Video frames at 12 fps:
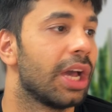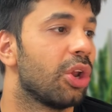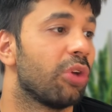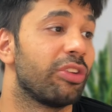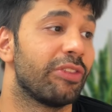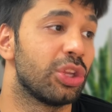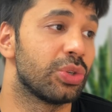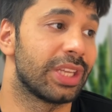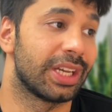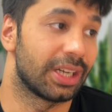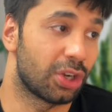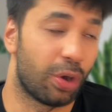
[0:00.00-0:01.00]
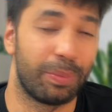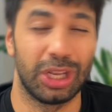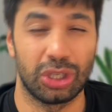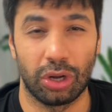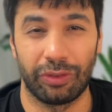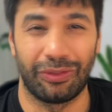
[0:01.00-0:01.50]
Now we were using a
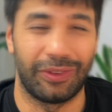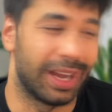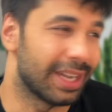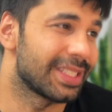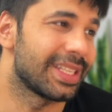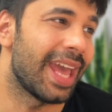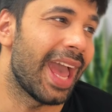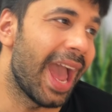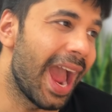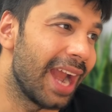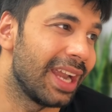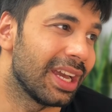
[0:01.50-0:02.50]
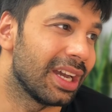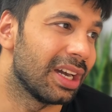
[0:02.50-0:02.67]
combination of Flux and